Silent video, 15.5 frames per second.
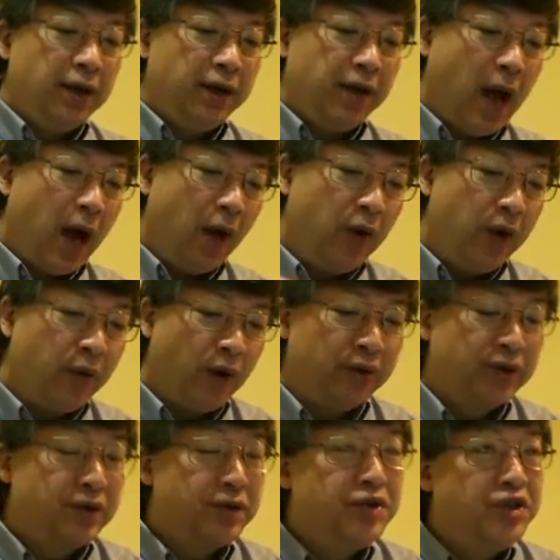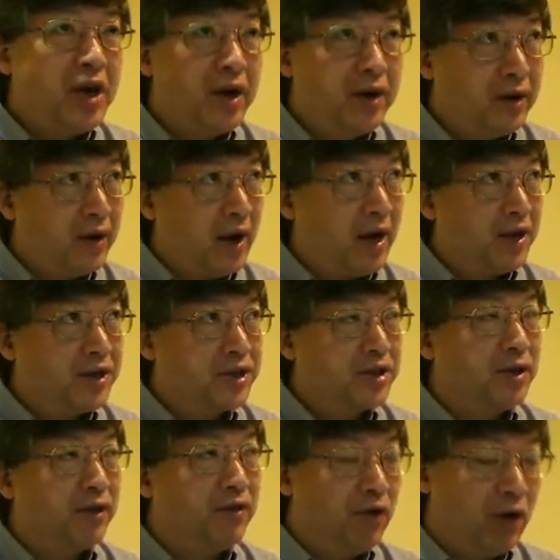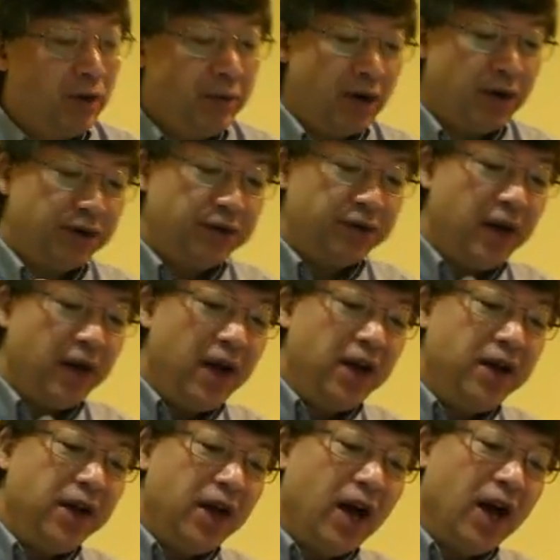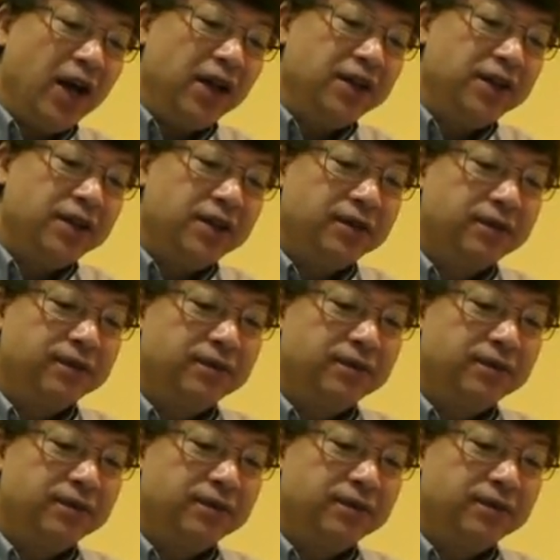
Now we want to generalize the formula to any height.